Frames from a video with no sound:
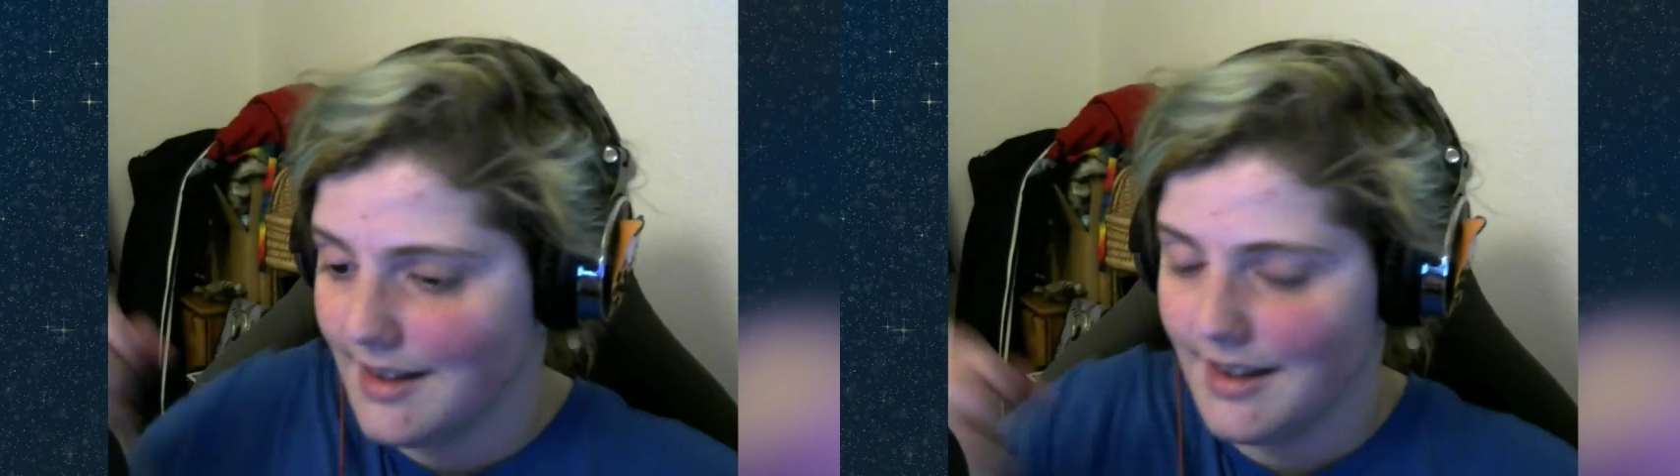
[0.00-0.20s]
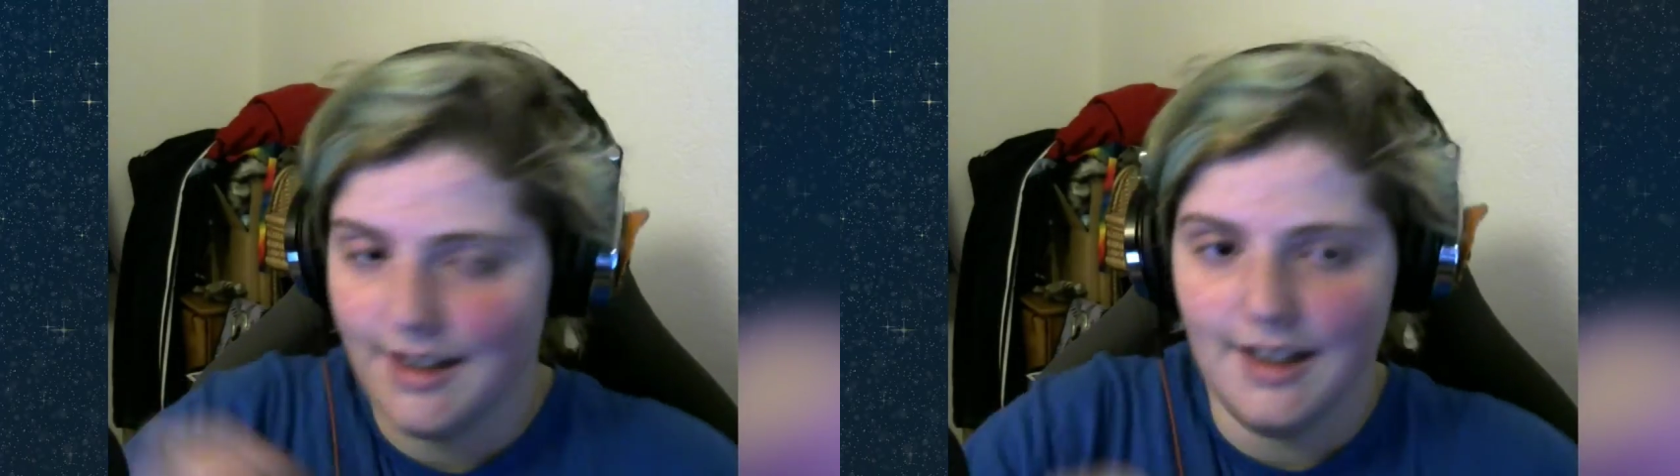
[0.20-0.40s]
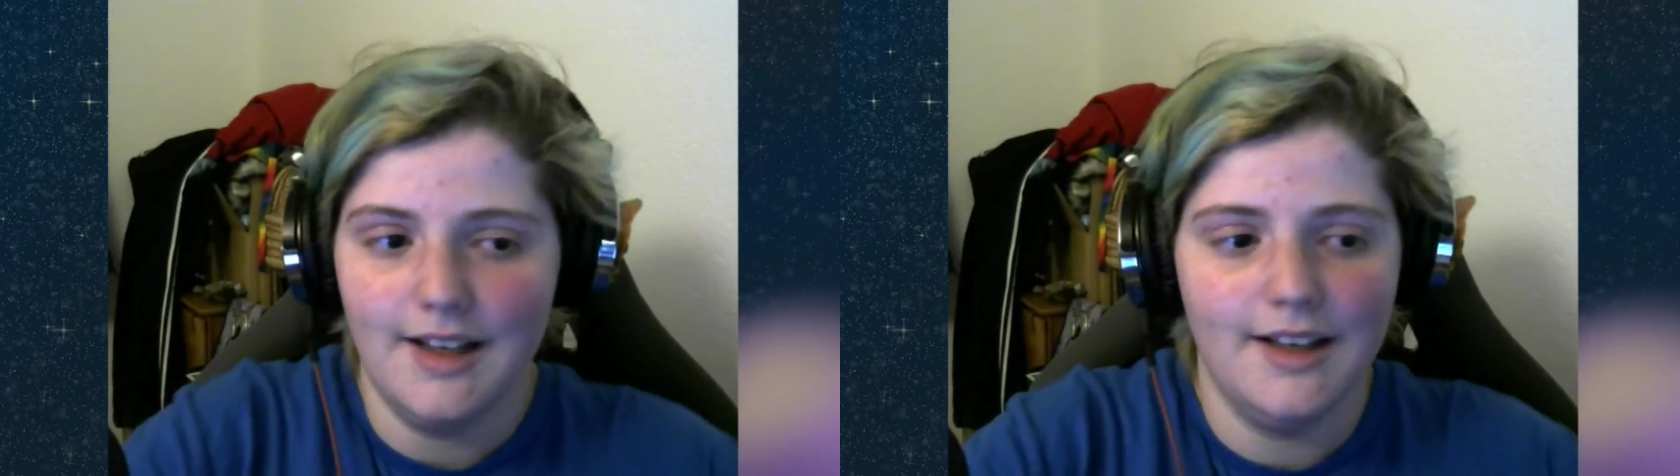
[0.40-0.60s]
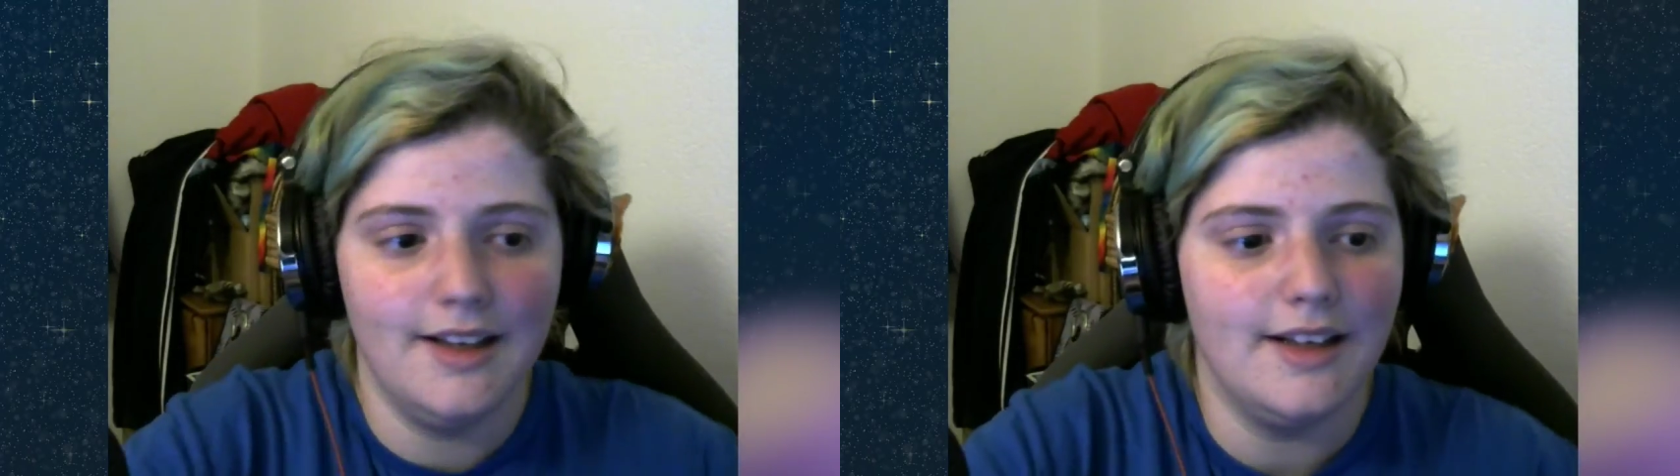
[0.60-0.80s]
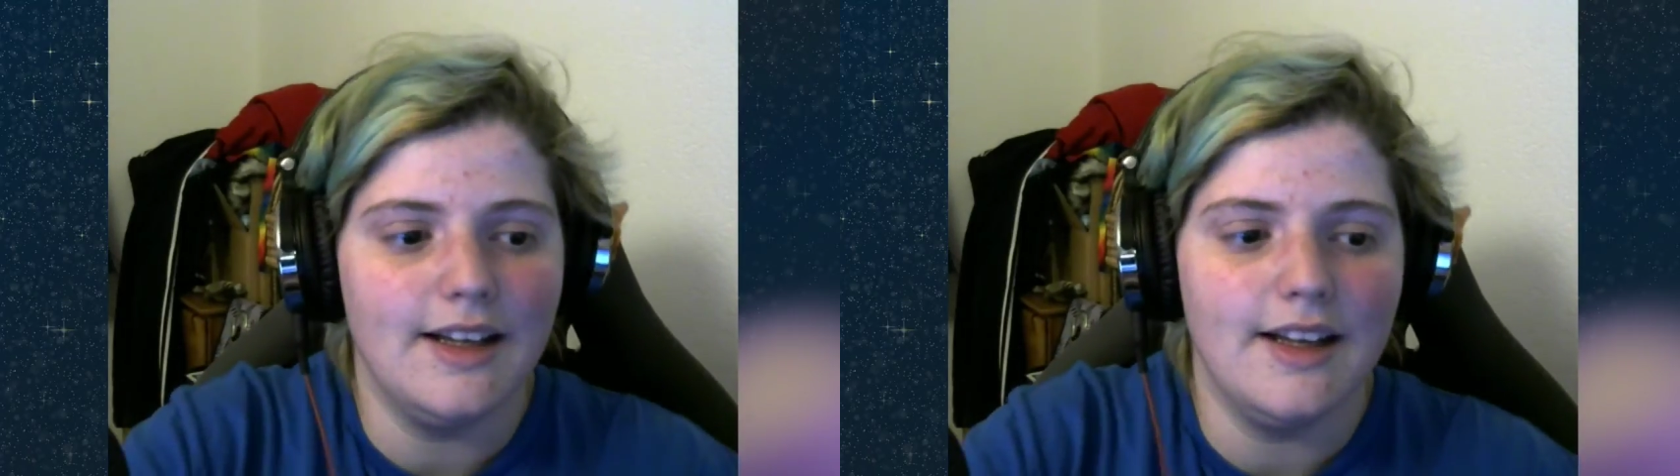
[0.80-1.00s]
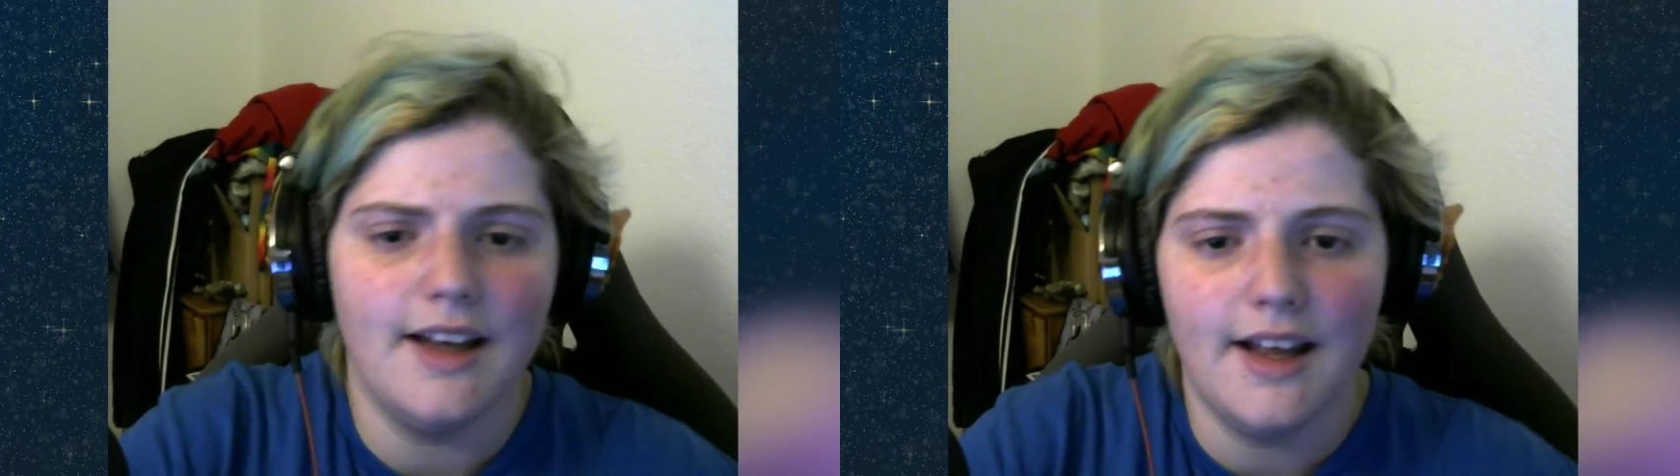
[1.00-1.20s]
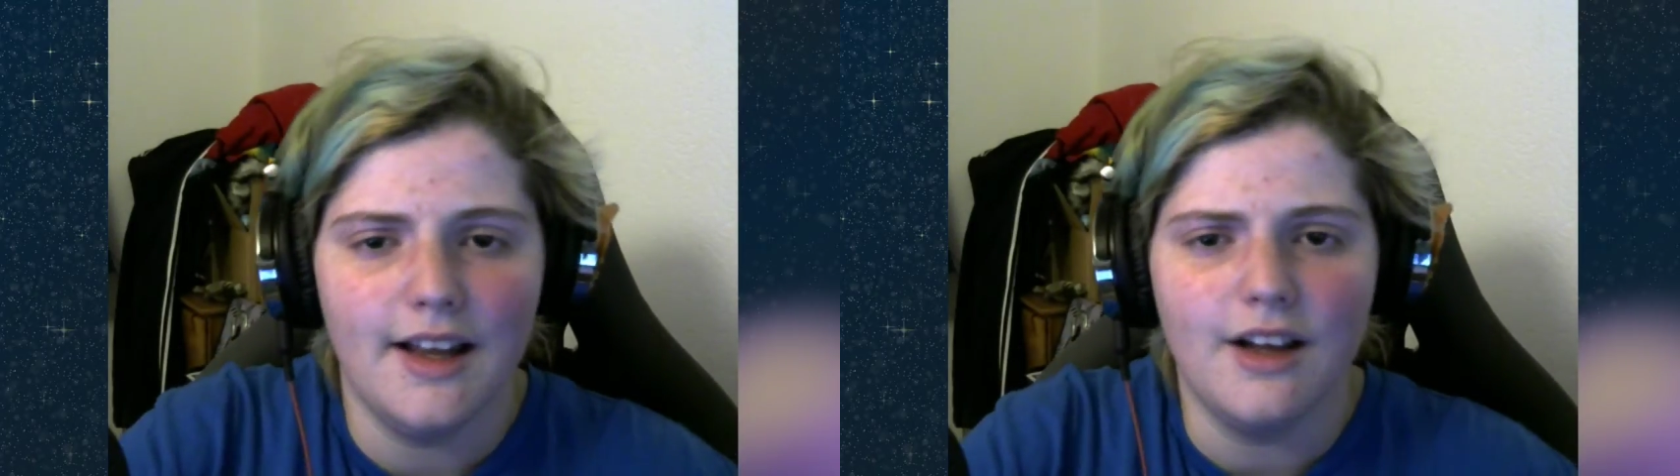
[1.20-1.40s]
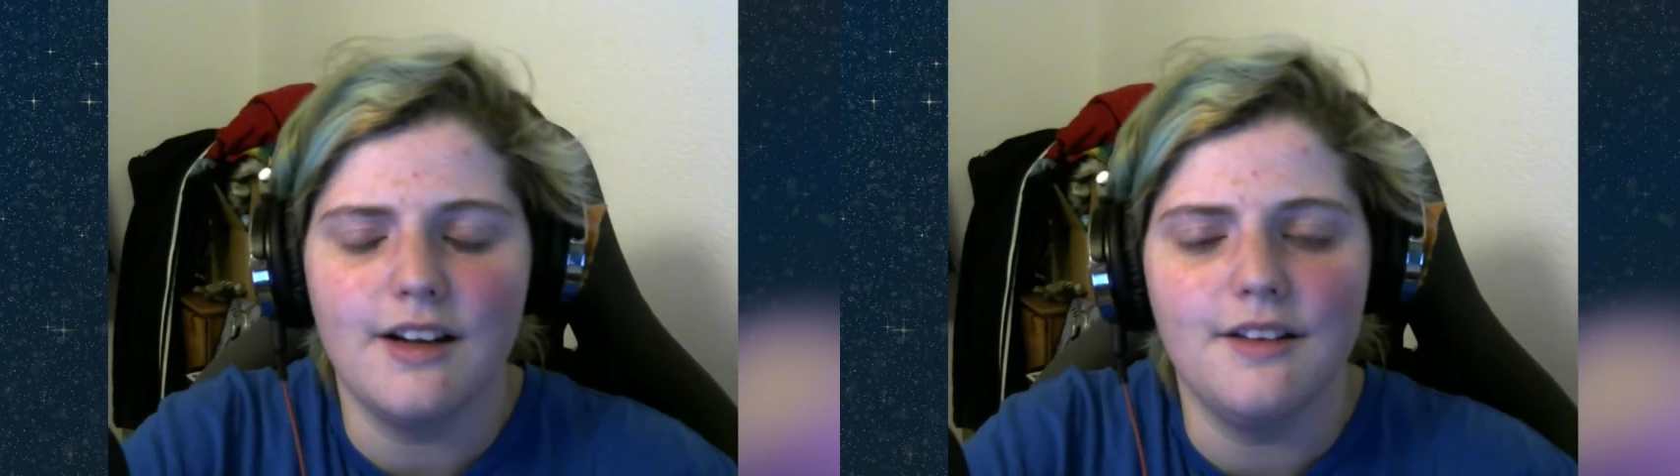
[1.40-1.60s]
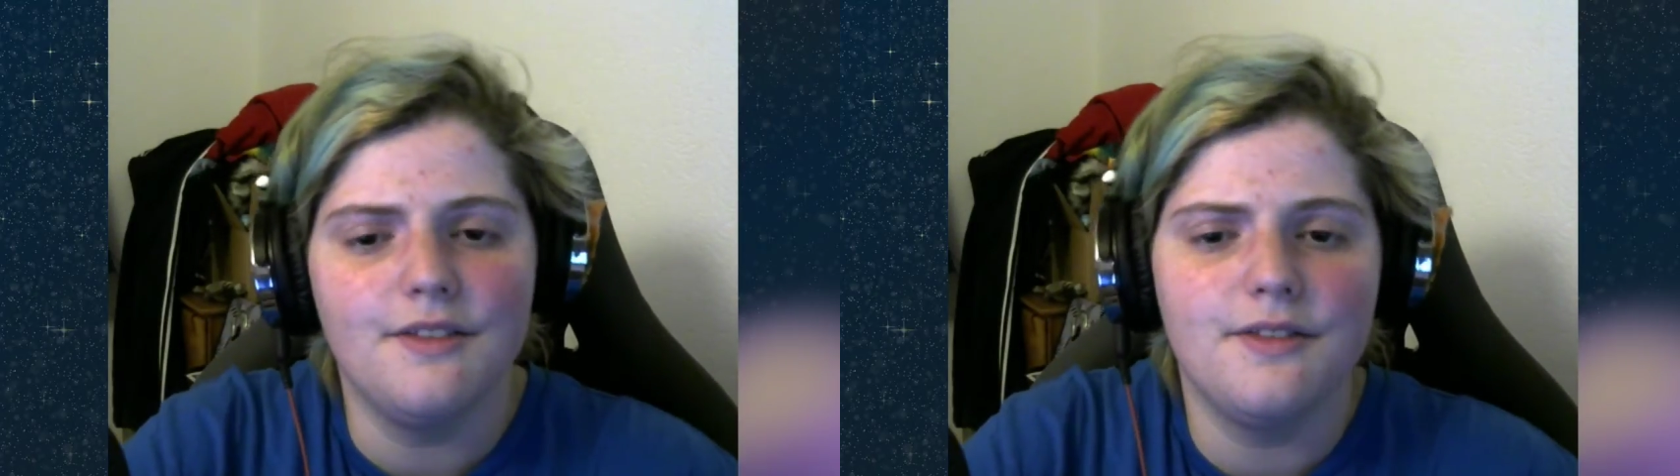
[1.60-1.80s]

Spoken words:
And a lot of